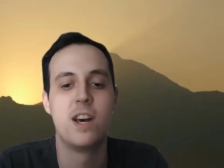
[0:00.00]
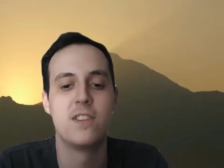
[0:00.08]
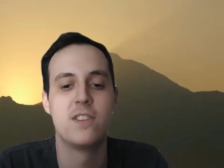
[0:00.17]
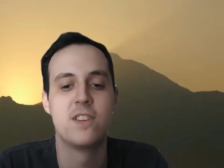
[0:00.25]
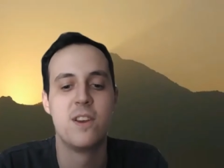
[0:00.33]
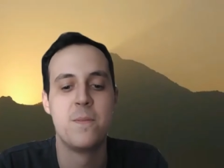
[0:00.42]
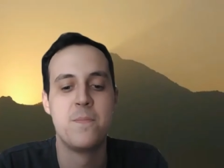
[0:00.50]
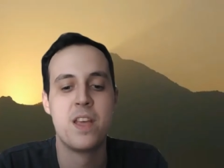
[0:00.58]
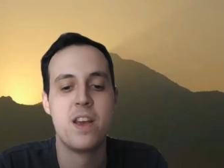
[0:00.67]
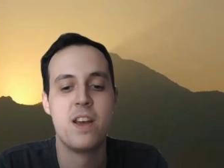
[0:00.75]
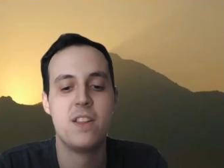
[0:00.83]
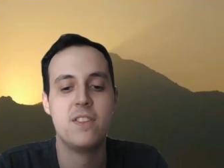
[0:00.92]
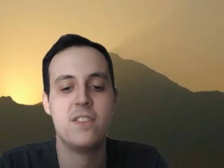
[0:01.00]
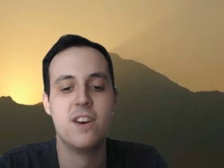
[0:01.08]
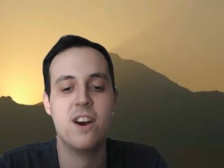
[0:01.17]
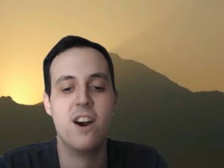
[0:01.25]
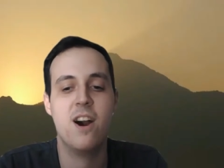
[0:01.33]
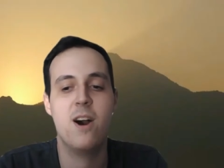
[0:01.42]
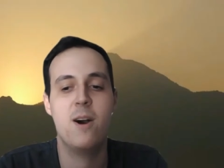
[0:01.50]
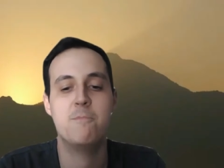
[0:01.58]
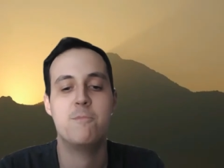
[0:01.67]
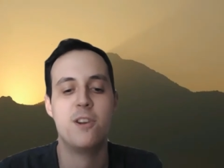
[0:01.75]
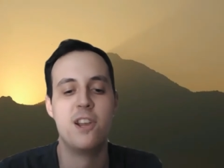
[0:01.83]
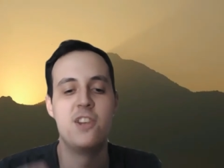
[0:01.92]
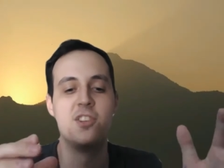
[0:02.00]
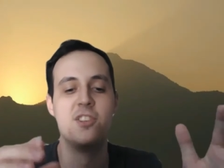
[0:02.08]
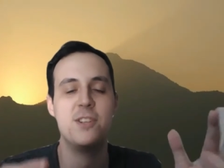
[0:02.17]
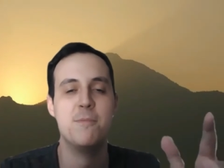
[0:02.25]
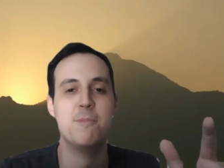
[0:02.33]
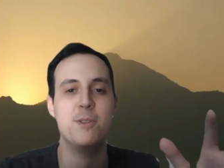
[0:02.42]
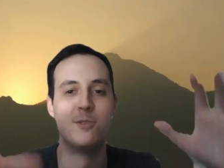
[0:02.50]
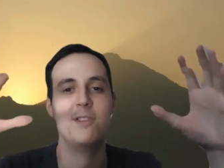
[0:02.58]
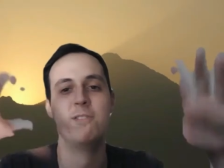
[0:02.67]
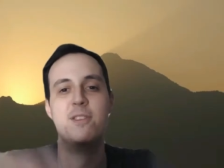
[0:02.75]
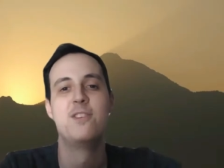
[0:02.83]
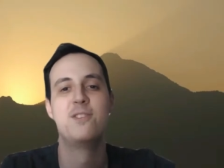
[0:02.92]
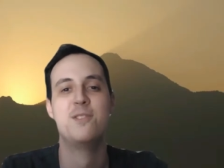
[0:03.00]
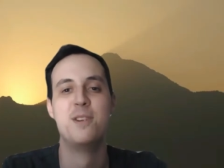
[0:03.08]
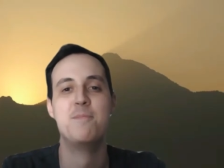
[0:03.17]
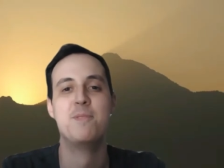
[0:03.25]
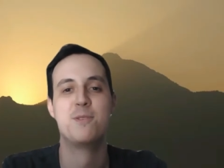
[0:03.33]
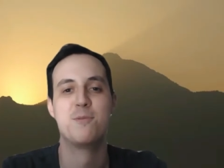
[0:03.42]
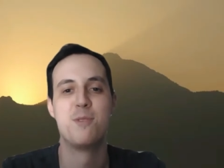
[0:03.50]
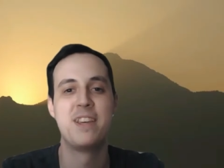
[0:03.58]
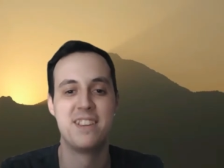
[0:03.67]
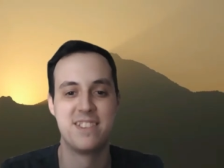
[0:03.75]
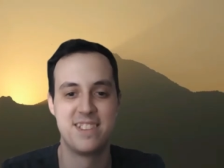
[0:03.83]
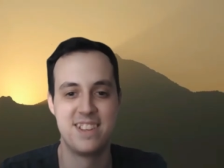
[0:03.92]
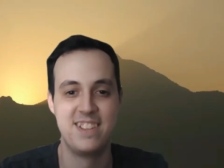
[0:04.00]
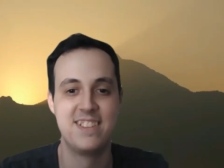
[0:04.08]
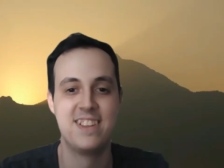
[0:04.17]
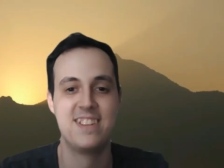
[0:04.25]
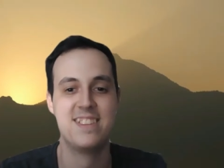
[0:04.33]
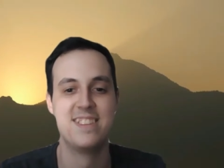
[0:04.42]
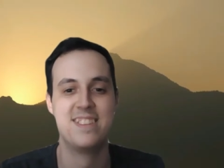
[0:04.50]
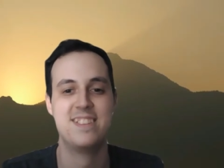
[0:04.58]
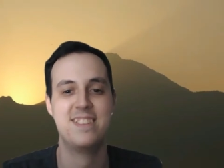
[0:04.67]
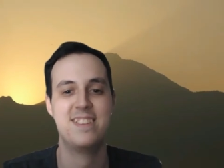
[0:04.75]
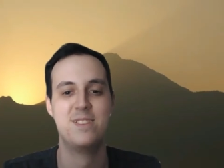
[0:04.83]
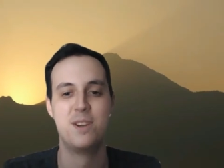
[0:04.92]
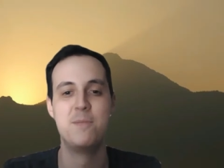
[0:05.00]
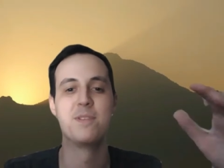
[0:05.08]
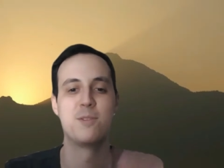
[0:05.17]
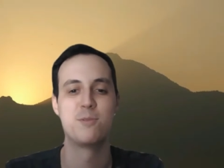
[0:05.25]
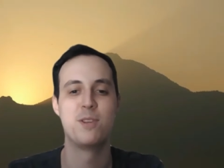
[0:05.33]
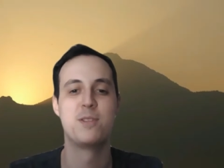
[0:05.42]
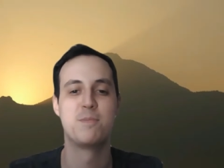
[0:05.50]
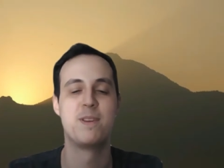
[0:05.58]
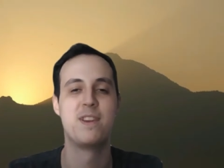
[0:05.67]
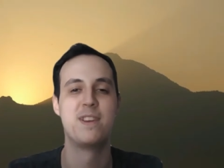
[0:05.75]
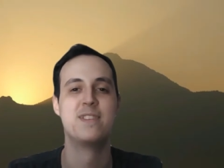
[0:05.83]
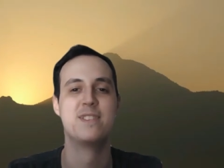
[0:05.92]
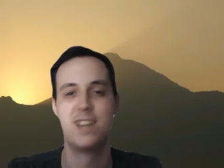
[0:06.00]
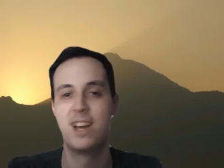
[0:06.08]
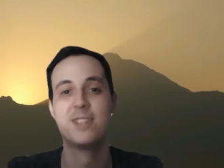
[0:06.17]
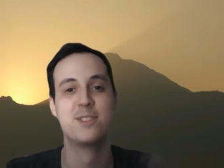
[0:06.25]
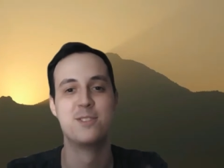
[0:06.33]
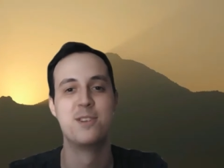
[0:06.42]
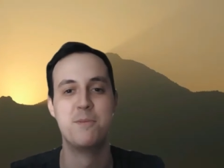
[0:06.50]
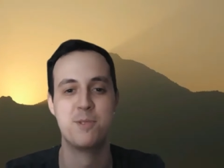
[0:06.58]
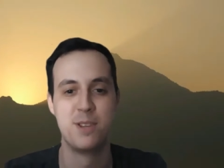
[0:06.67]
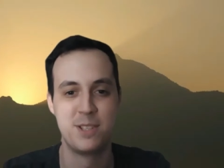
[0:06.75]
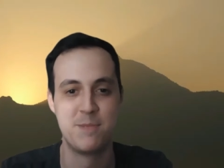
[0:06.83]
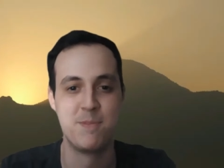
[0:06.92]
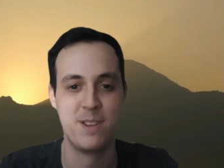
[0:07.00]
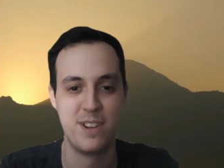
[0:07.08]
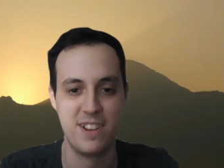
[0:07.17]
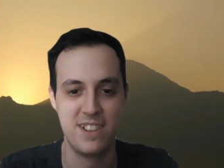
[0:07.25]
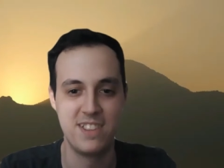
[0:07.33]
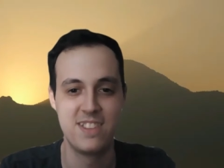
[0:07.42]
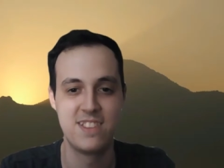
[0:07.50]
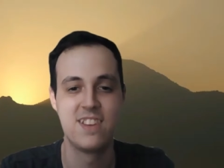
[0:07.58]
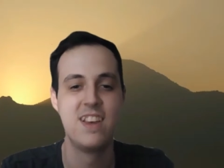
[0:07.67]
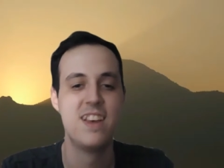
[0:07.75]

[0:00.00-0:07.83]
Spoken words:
that the relationship between this dream, this waking state, and the dreams that we experience, the other dreams we experience,